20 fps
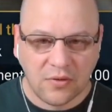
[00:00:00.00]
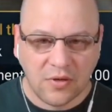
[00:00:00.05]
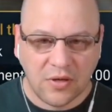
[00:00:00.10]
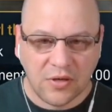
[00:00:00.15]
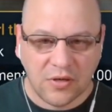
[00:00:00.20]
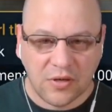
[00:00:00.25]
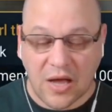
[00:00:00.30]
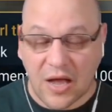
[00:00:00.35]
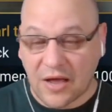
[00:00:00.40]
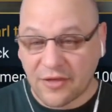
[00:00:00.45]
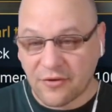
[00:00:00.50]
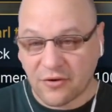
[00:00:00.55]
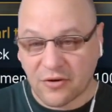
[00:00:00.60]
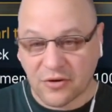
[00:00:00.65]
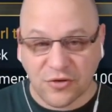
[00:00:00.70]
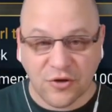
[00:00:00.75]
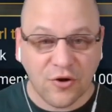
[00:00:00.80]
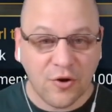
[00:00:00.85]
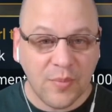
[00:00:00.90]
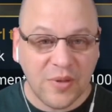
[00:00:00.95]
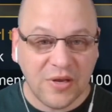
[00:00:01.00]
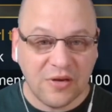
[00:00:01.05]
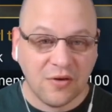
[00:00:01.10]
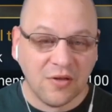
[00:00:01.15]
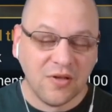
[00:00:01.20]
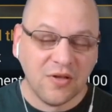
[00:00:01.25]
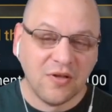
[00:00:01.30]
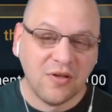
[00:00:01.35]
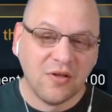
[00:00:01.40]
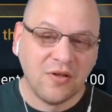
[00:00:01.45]
either a tournament,
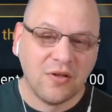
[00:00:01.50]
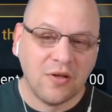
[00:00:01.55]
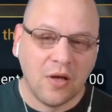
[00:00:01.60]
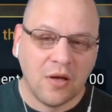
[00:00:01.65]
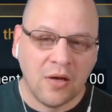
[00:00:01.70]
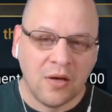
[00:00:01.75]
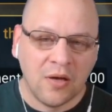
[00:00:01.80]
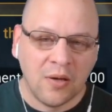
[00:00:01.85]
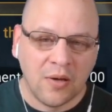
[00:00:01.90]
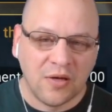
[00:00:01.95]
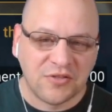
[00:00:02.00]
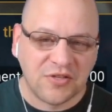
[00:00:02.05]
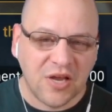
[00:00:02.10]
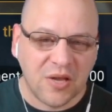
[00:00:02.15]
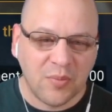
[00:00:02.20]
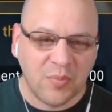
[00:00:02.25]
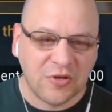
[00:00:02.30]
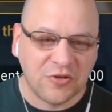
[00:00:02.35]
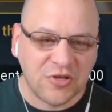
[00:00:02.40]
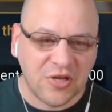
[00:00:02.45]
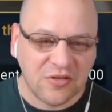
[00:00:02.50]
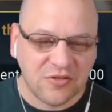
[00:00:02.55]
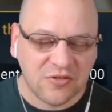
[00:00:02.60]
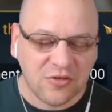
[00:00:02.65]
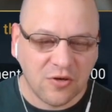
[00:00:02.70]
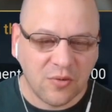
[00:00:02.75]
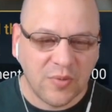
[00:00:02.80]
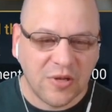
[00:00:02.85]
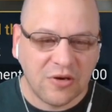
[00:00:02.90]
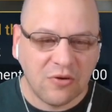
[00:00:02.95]
a champion chase
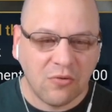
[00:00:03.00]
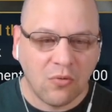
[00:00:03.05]
tournament,